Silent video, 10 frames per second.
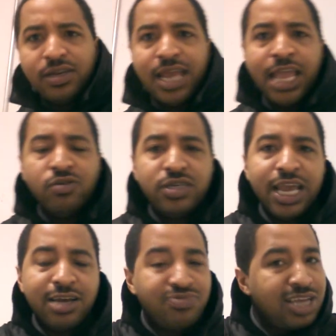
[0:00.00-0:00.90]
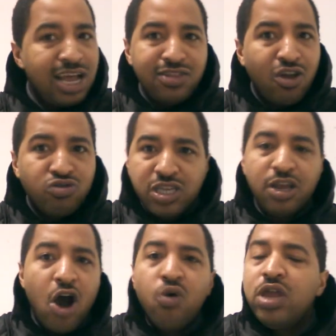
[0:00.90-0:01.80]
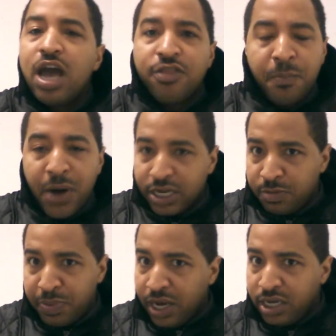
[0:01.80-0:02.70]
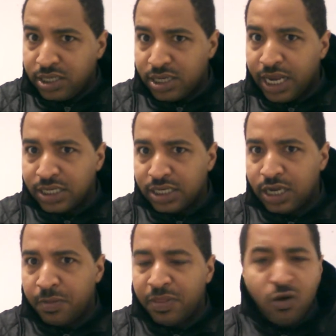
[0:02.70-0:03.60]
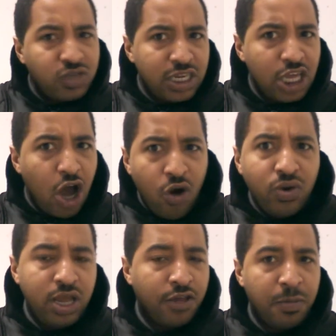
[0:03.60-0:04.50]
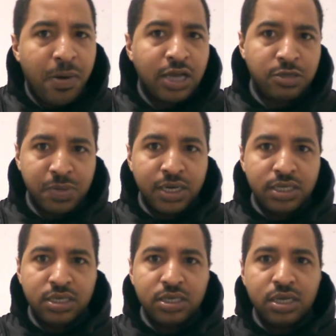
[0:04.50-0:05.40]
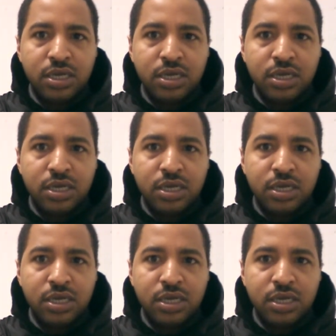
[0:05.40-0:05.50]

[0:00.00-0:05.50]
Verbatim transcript: Daniel Jacobs, those are the only other possibilities, ladies and gentlemen. Those are the only other possibilities.